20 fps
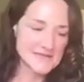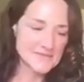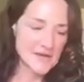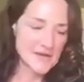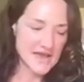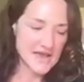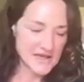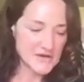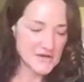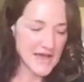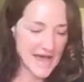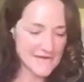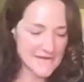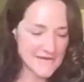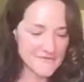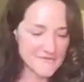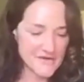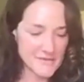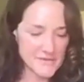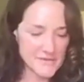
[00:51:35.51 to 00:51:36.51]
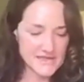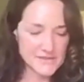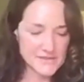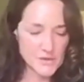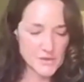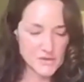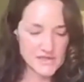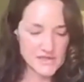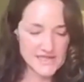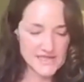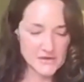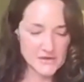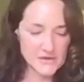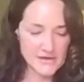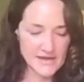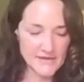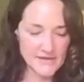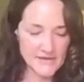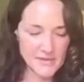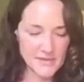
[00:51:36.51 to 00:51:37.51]
But you can find me at Sporty Doc.
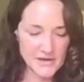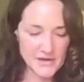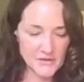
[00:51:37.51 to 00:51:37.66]
I've been